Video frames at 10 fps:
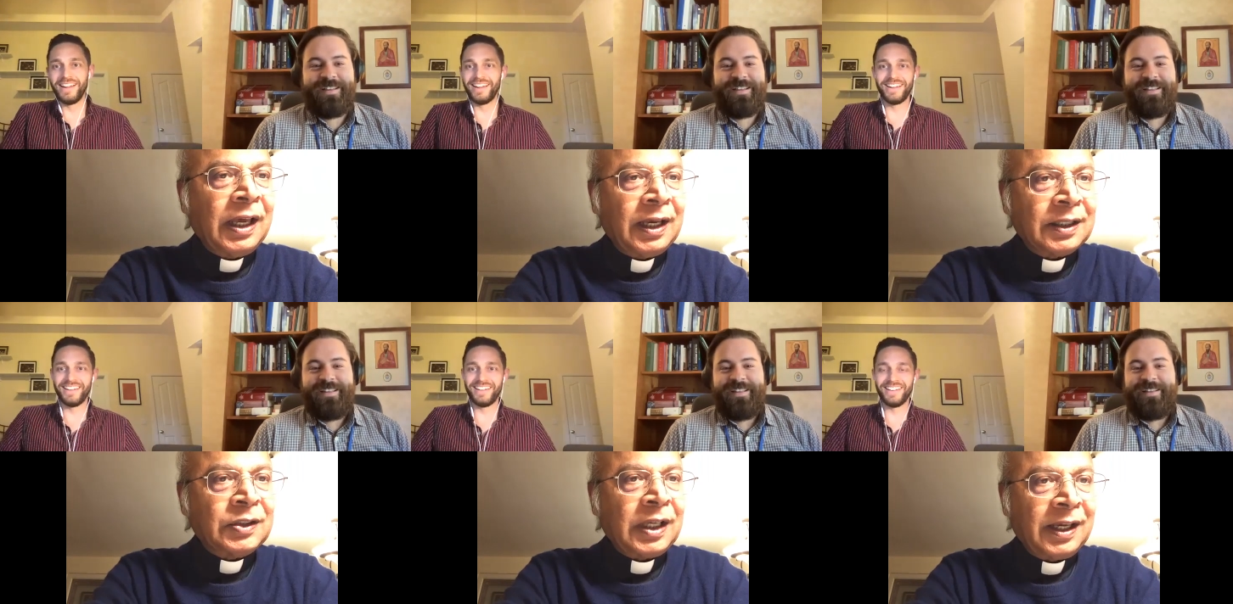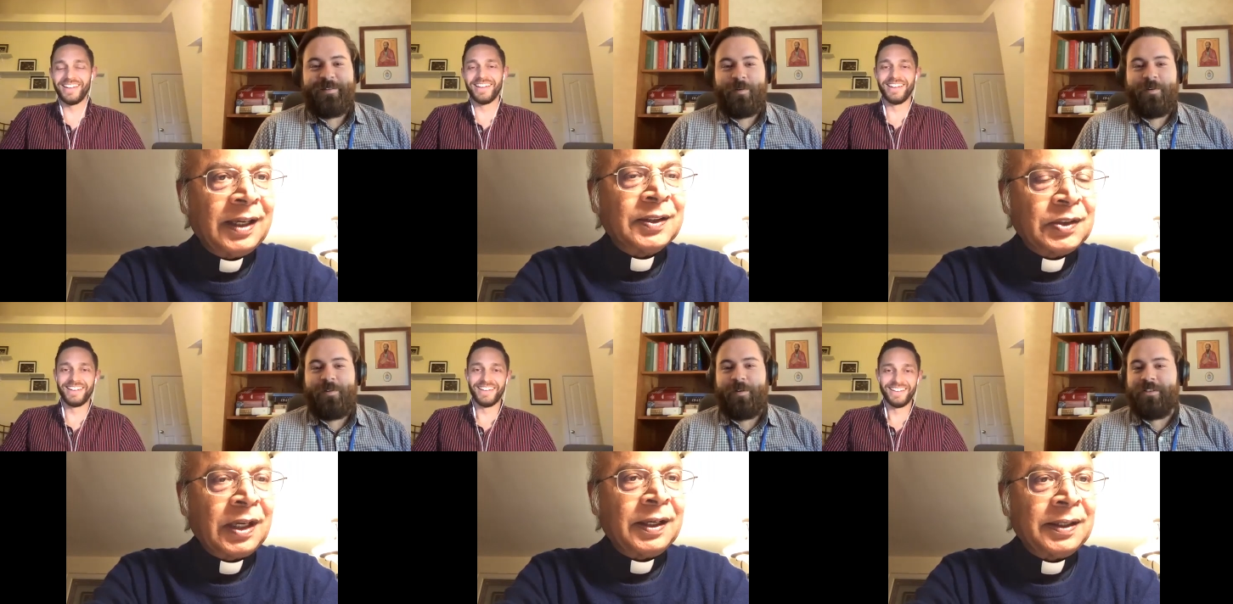Speaker 1: yeah, yeah
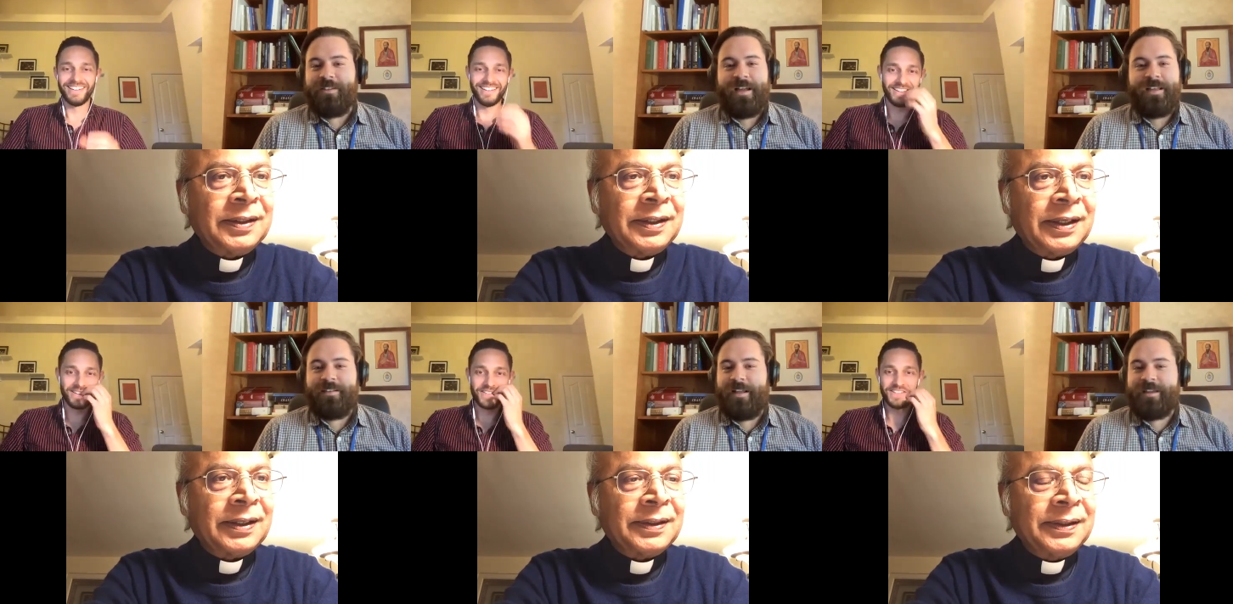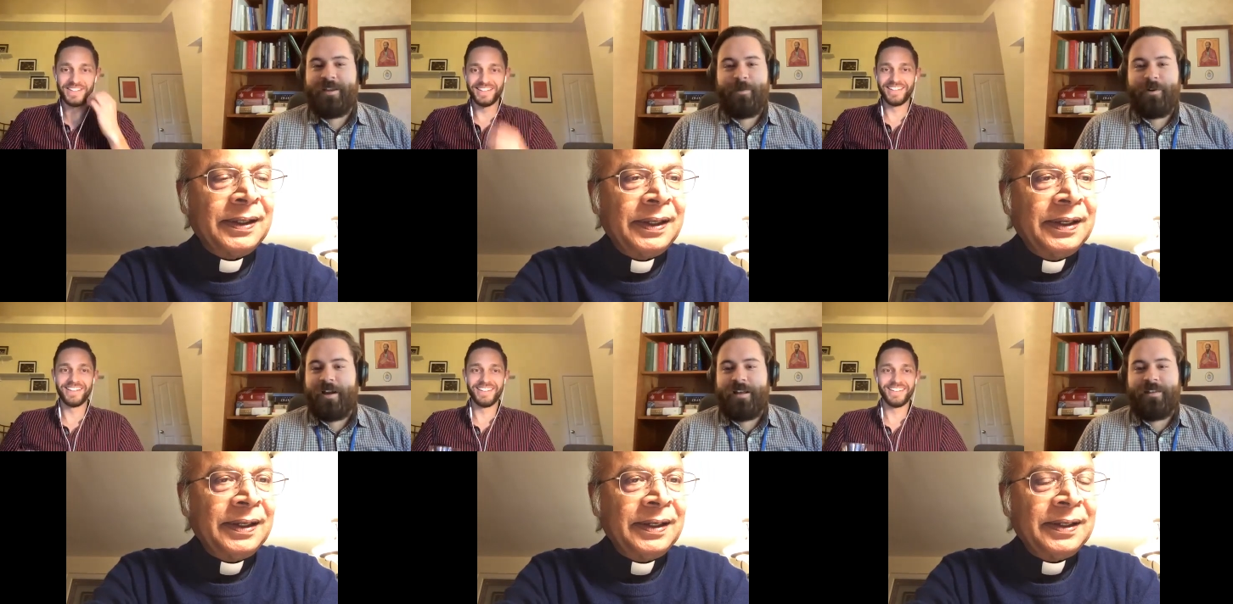yeah
Speaker 2: like like
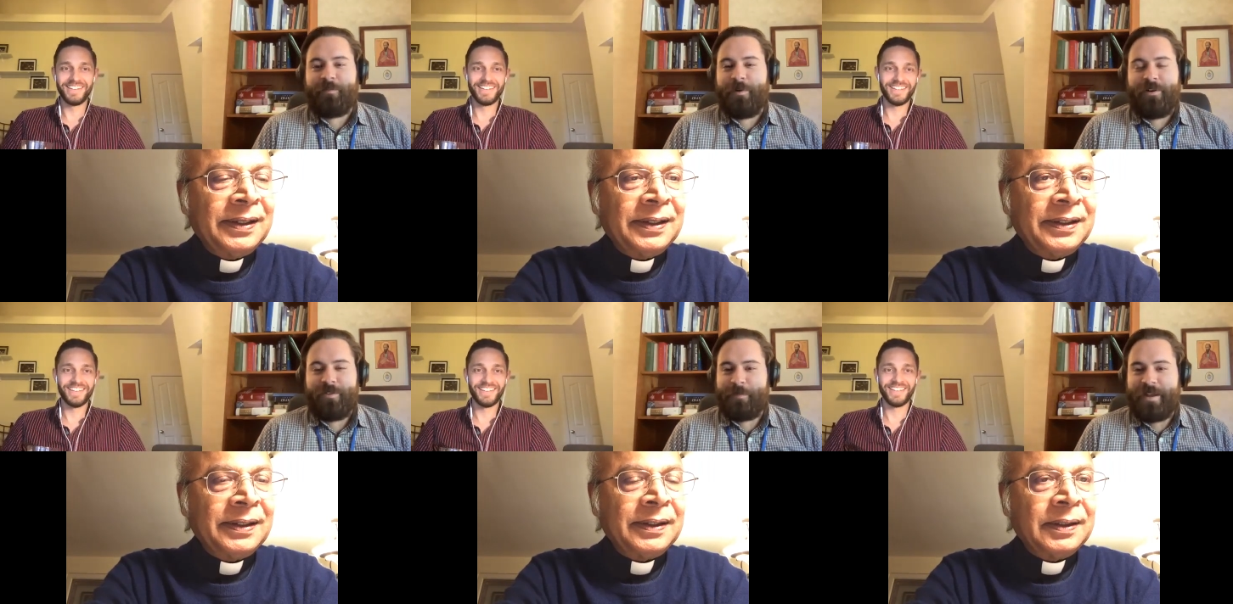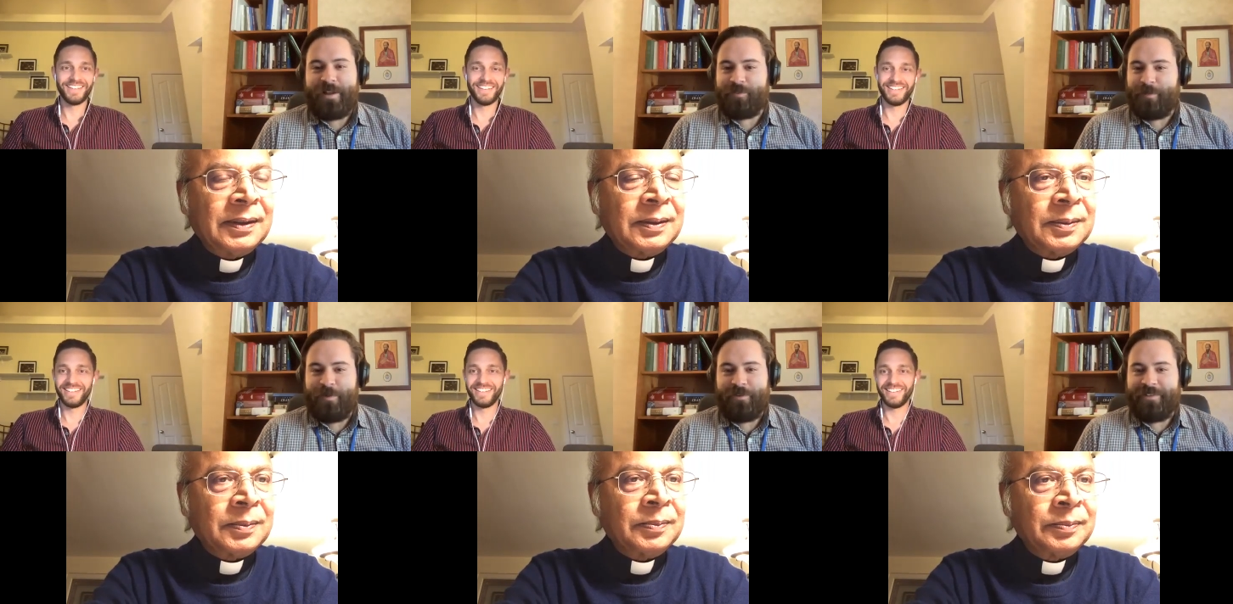him or not, he's part of the
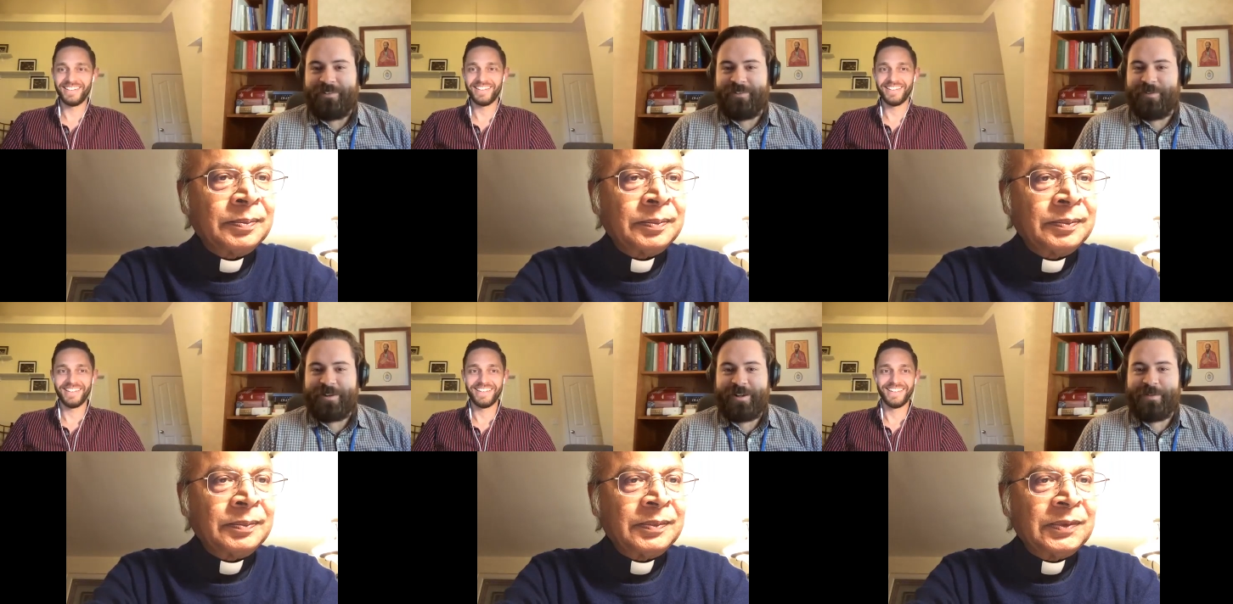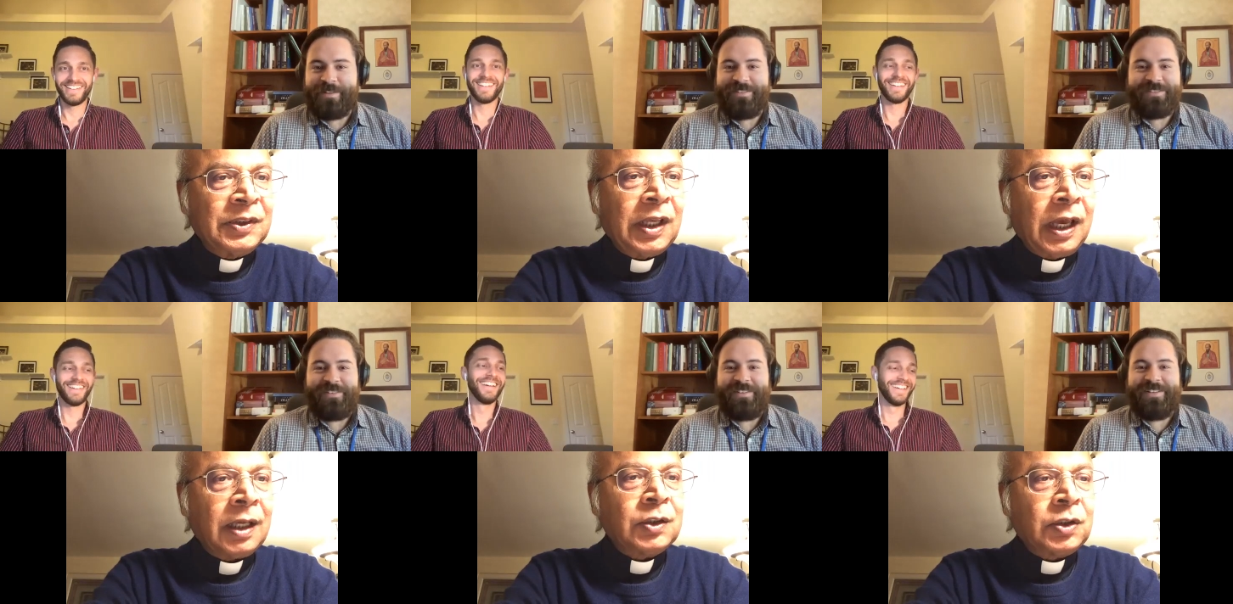patrimony. You know what I mean?
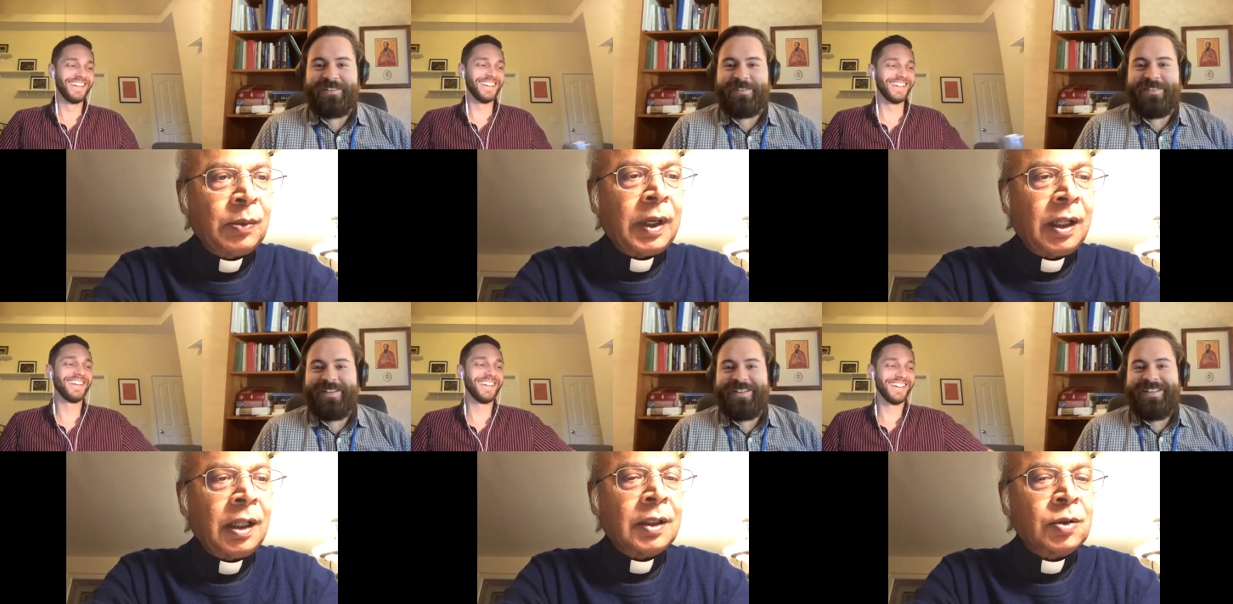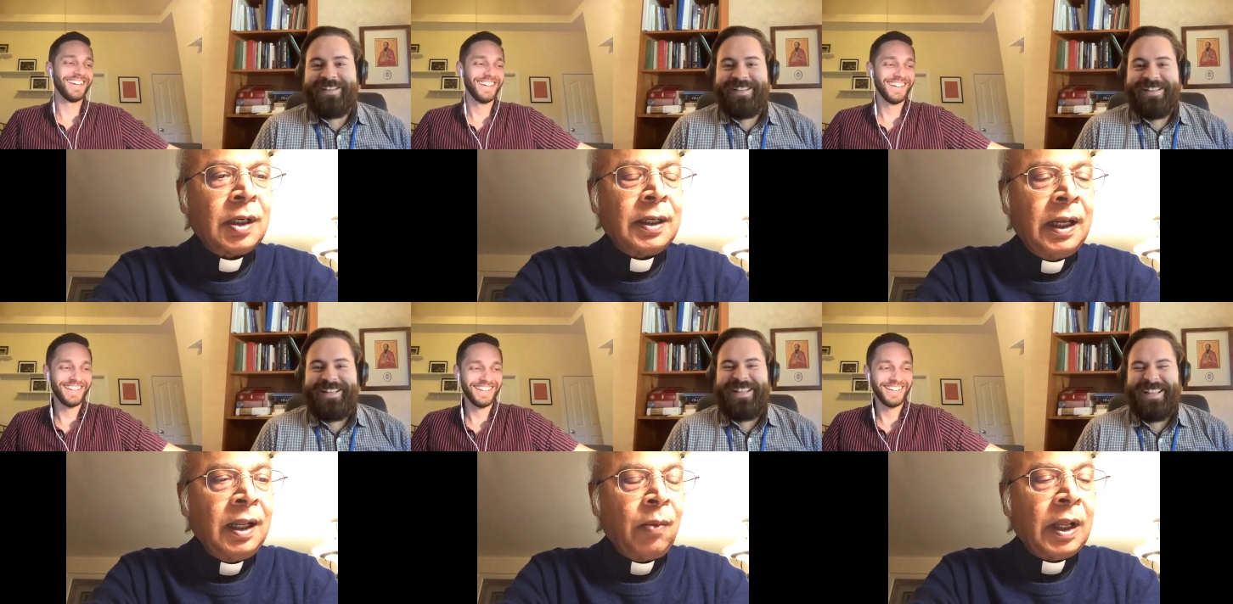Yeah, so
Speaker 1: well that's right.
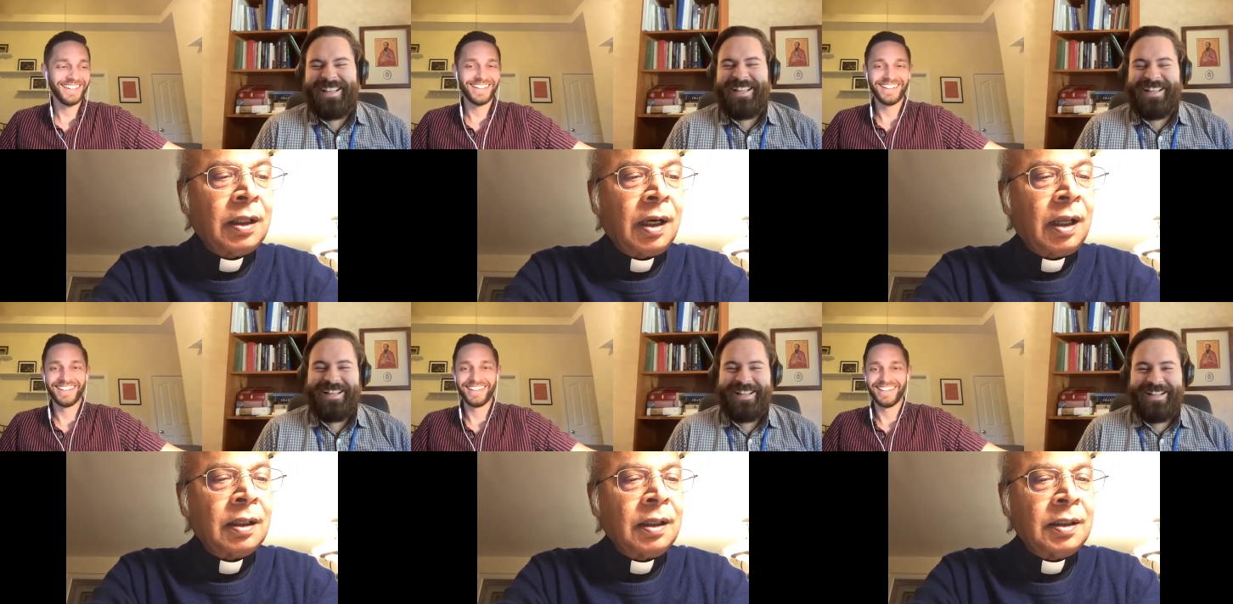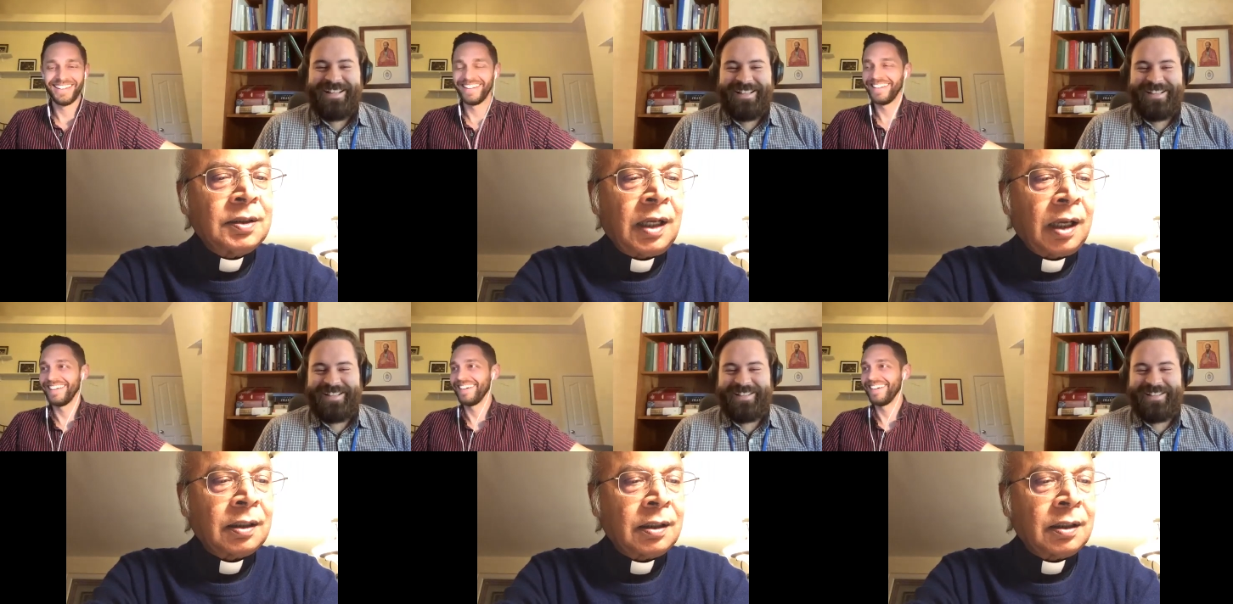Well, there are. It's like a